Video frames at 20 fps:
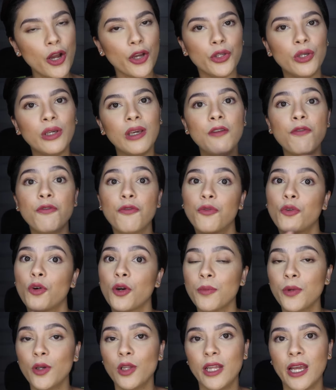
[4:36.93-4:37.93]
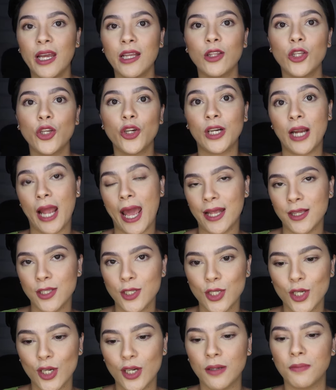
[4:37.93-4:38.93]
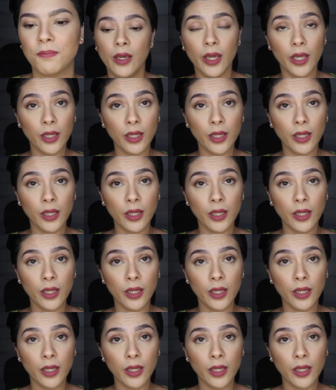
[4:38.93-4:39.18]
you can formulate your answer.